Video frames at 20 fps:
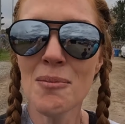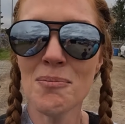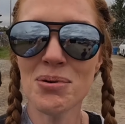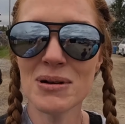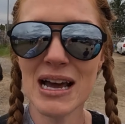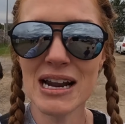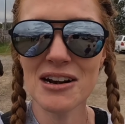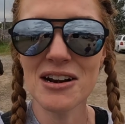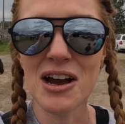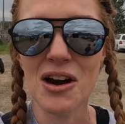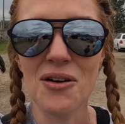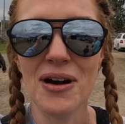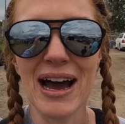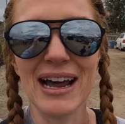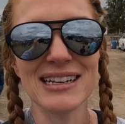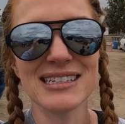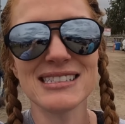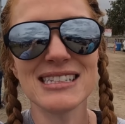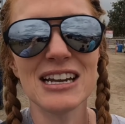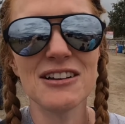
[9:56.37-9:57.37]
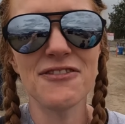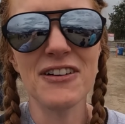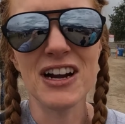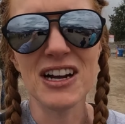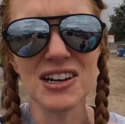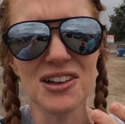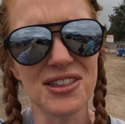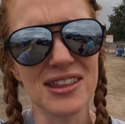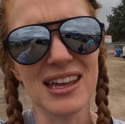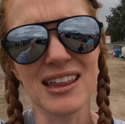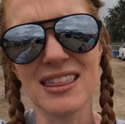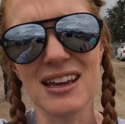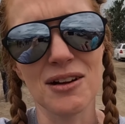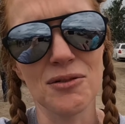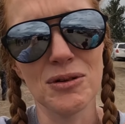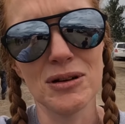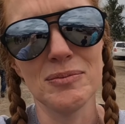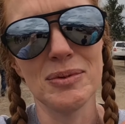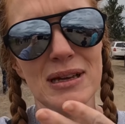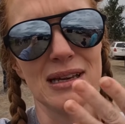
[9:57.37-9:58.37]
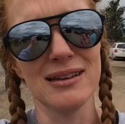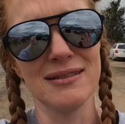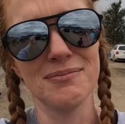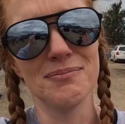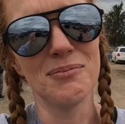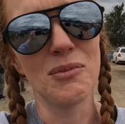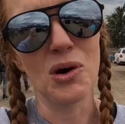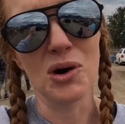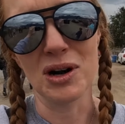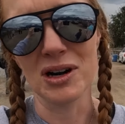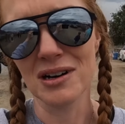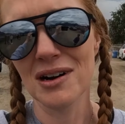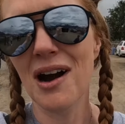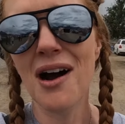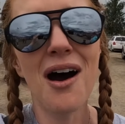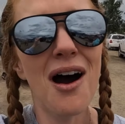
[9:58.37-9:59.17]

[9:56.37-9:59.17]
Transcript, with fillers: But I don't know, at a state fair you think there would be more